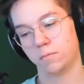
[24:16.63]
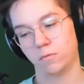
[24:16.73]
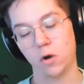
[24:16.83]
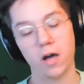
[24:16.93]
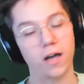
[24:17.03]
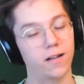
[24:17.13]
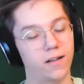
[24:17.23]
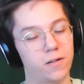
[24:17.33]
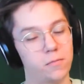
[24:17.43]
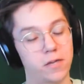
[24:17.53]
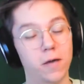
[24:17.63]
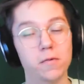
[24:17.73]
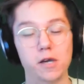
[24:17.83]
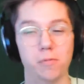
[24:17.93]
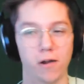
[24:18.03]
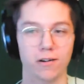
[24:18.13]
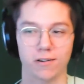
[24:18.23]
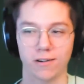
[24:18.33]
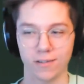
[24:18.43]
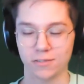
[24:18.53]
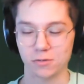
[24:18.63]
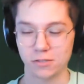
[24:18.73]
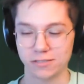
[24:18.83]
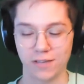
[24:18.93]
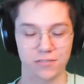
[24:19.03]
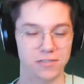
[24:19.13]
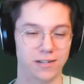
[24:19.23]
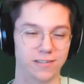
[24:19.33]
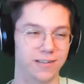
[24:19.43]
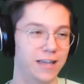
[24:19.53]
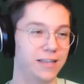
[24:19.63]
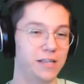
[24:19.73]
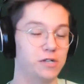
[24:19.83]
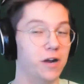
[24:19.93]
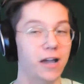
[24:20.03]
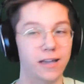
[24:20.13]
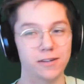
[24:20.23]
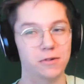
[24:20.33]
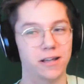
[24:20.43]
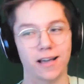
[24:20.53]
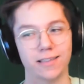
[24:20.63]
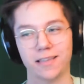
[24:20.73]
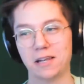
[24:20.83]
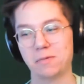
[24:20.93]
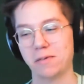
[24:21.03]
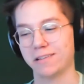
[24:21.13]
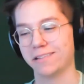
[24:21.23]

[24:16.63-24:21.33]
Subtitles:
Well, becoming a partner was I like cried when I got that email.